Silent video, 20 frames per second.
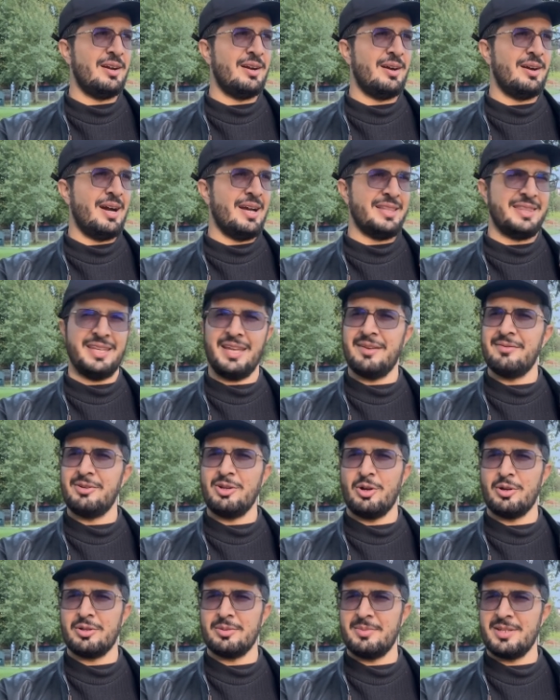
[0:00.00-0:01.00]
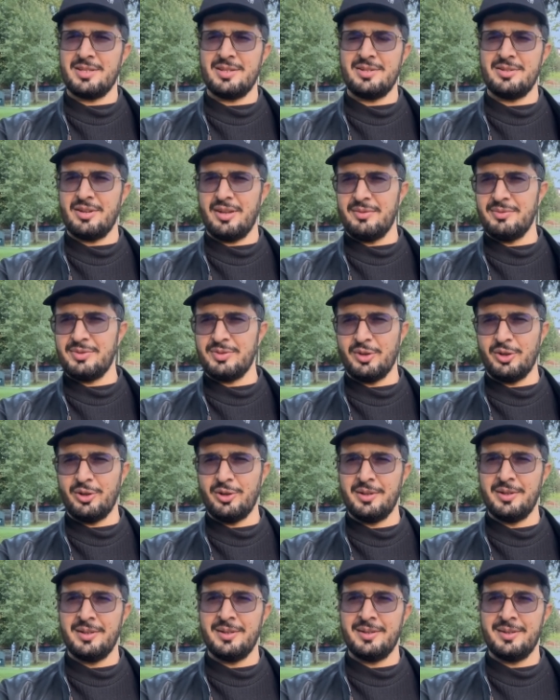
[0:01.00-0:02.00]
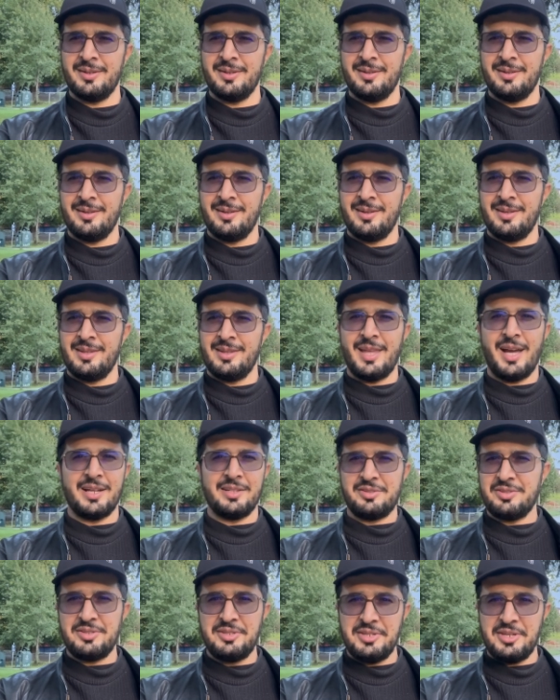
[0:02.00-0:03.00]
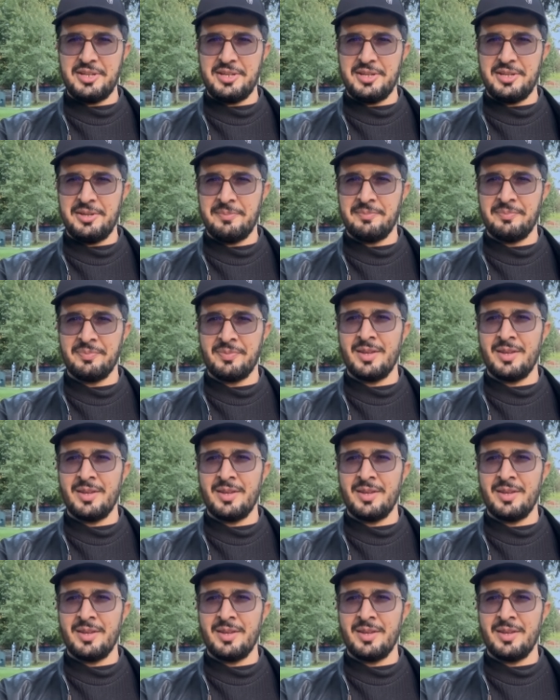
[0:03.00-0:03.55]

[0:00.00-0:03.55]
I think every automation dreams for. That's GE.